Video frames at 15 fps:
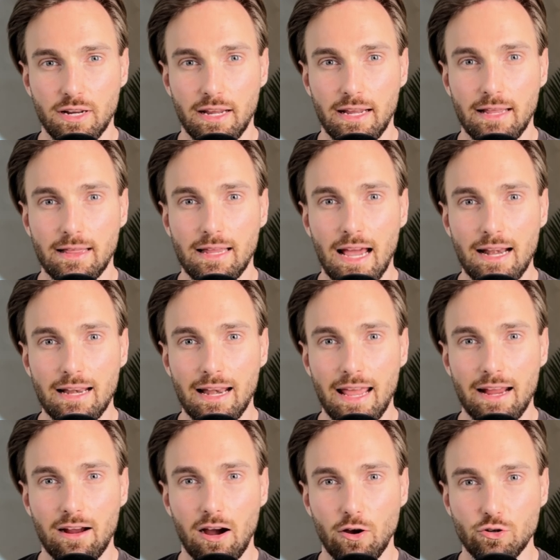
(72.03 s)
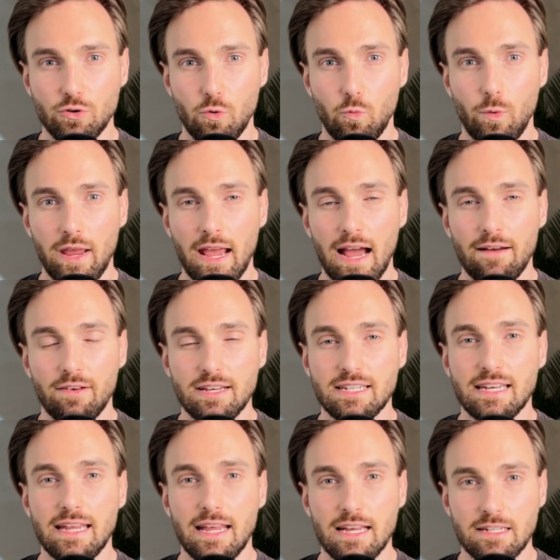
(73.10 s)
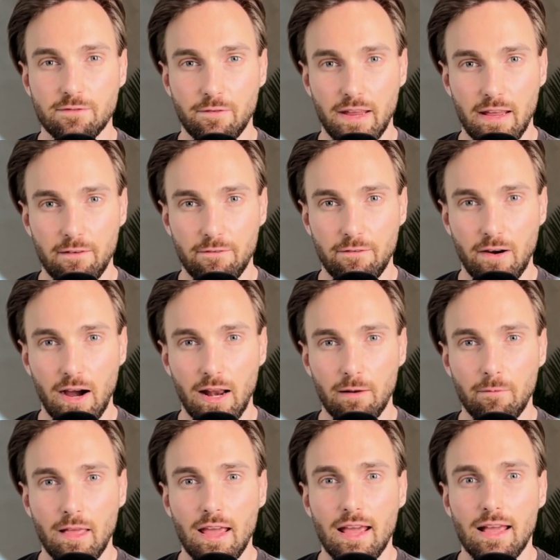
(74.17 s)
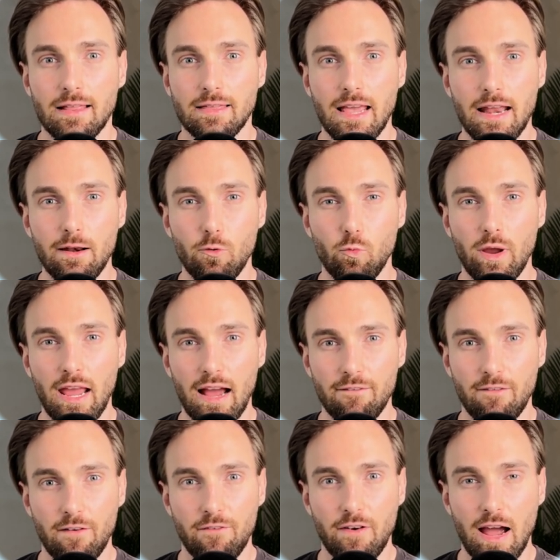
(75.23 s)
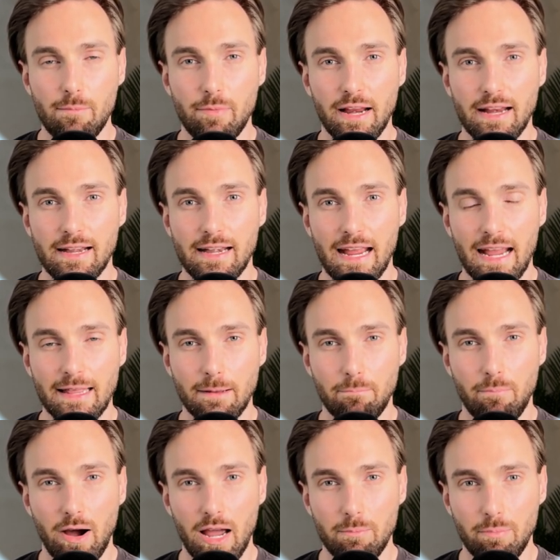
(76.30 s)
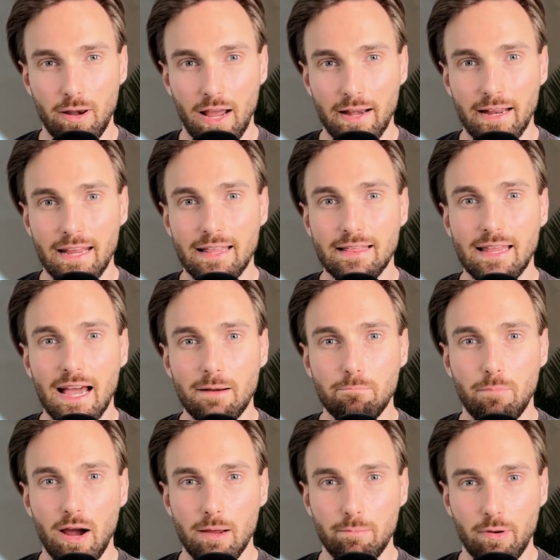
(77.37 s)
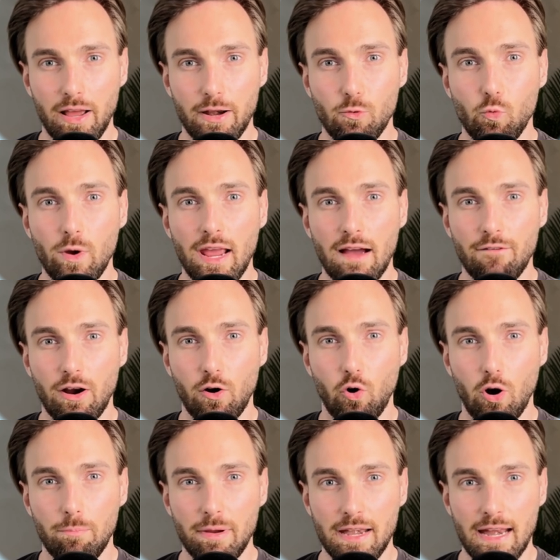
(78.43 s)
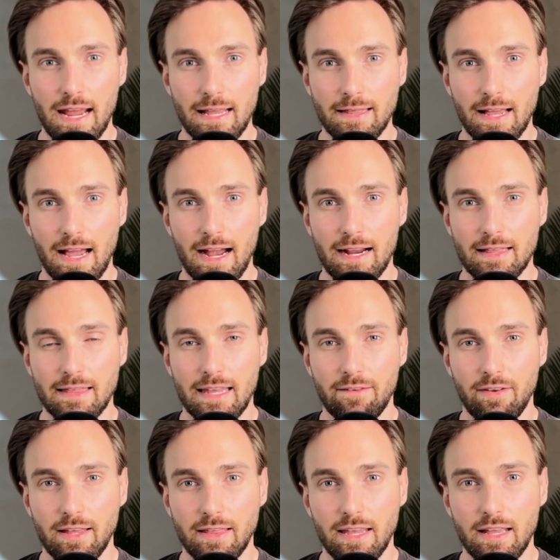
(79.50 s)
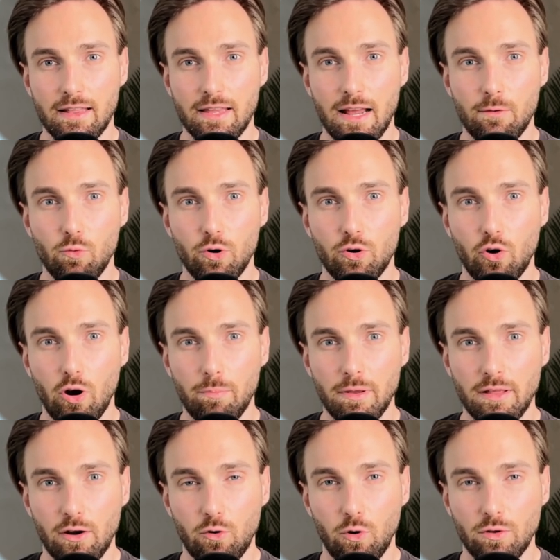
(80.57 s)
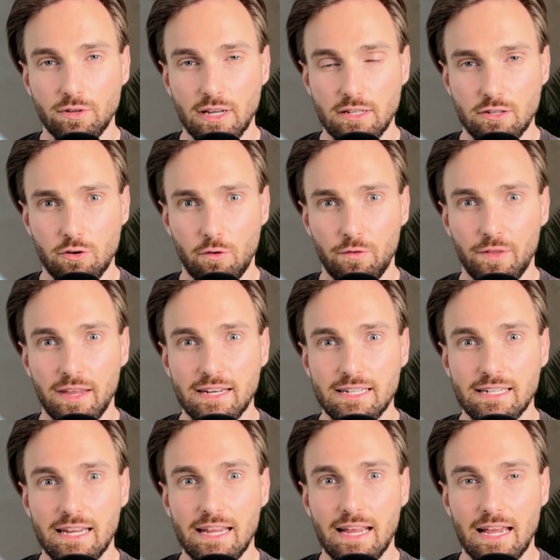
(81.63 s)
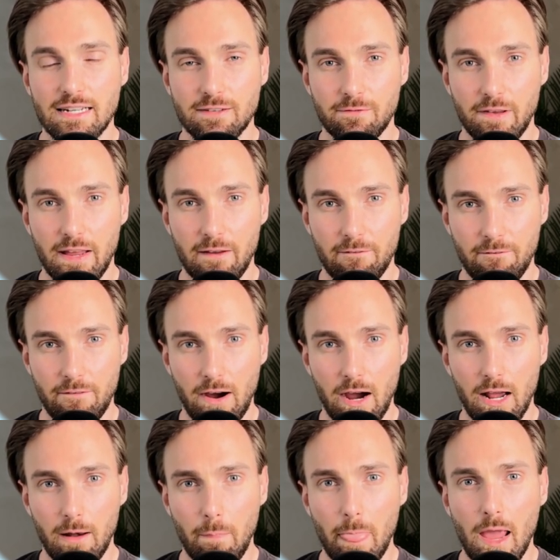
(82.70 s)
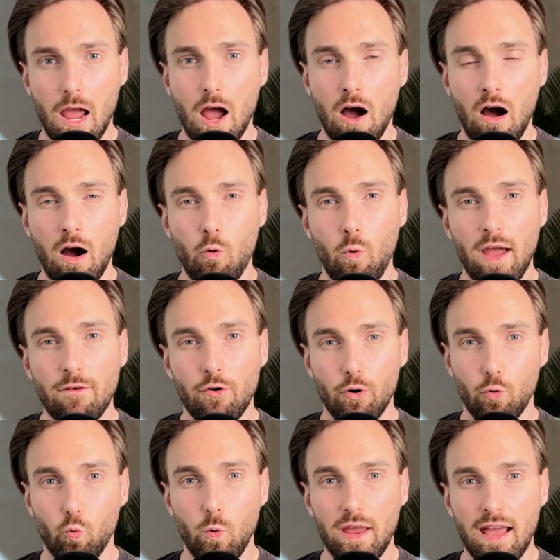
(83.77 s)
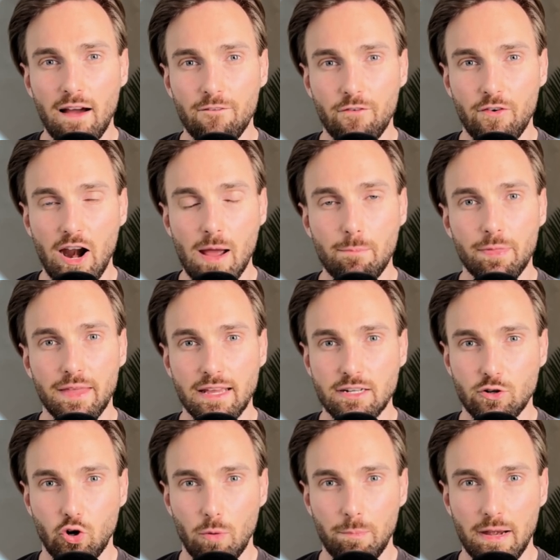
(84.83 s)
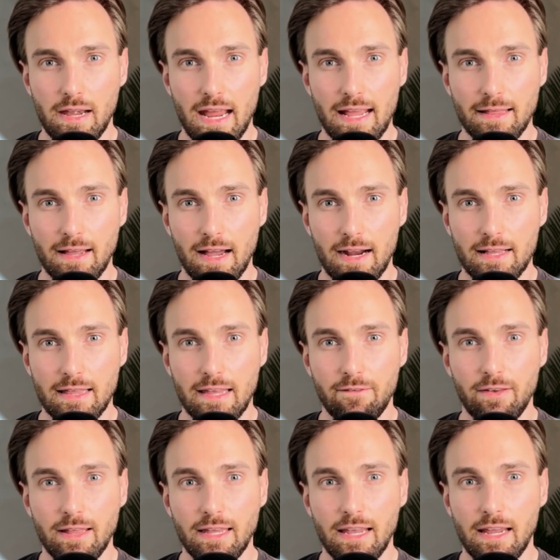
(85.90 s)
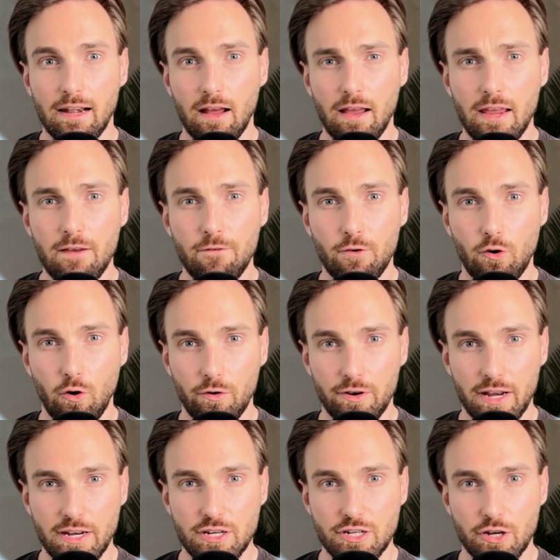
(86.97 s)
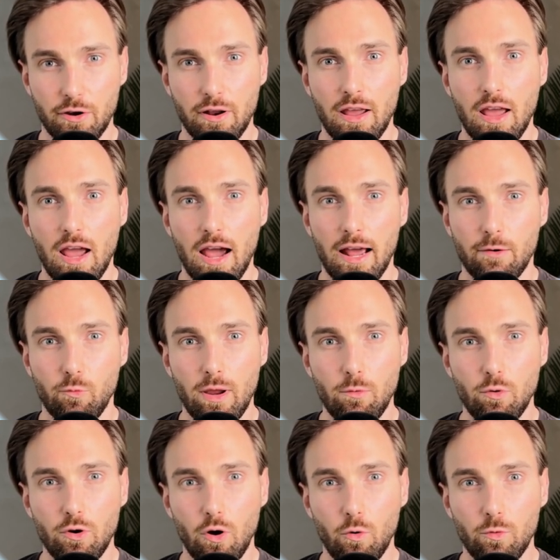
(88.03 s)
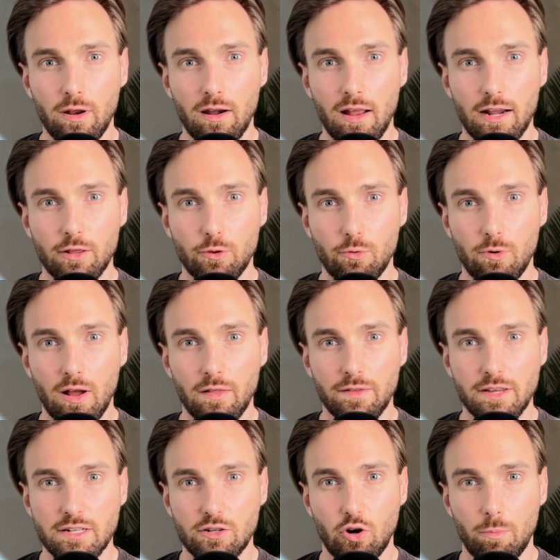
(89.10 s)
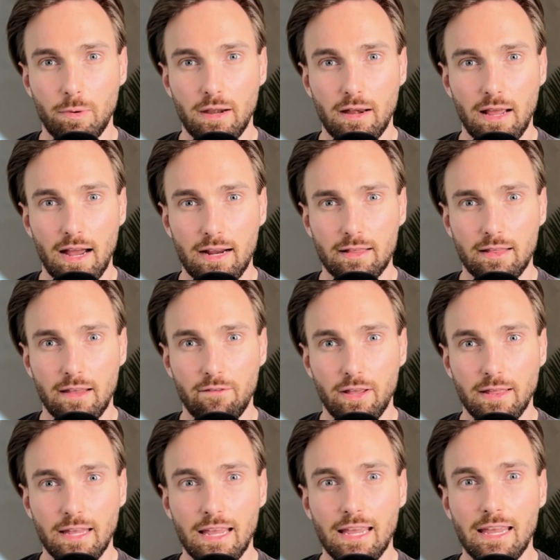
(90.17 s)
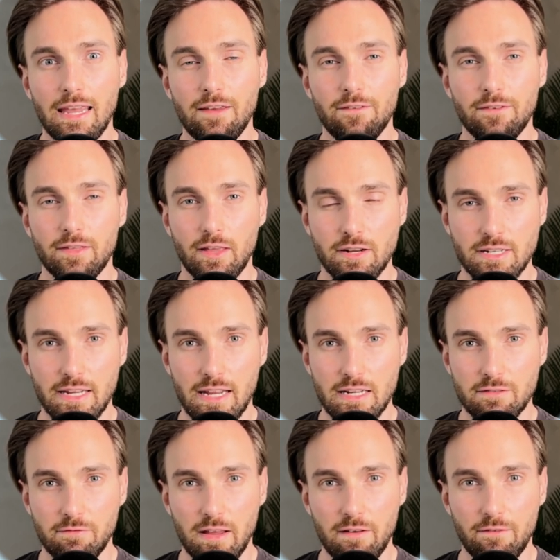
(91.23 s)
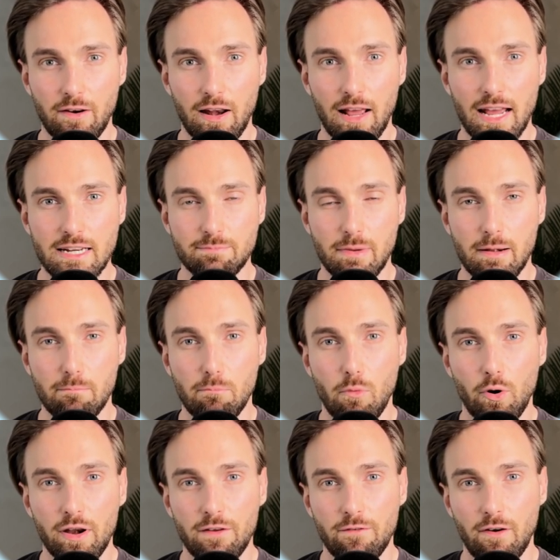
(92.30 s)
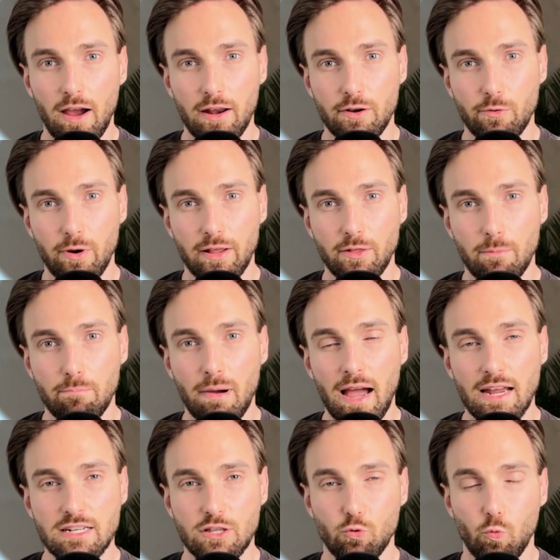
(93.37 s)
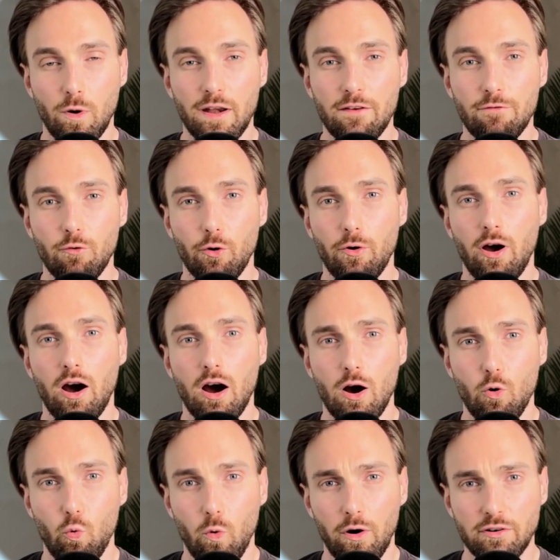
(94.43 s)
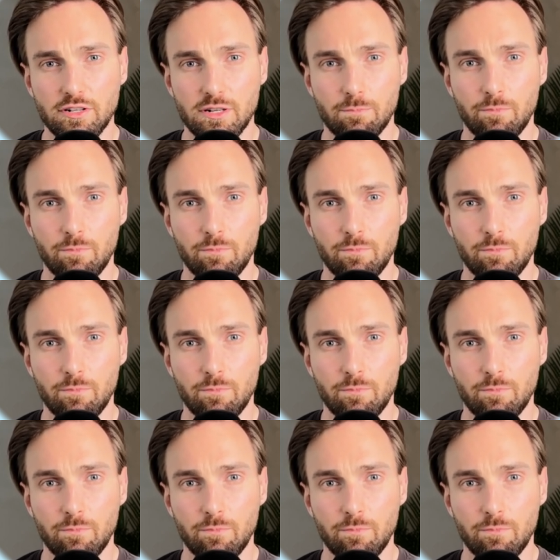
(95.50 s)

In that lake house, we have a CSV file. Then we have a fabric data pipeline. In that pipeline, we have a copy data activity that would copy the contents of this CSV file. However, we have wrapped this copy data activity in a if condition, and we would only like to run this copy activity if the CSV file has been modified during the past 24 hours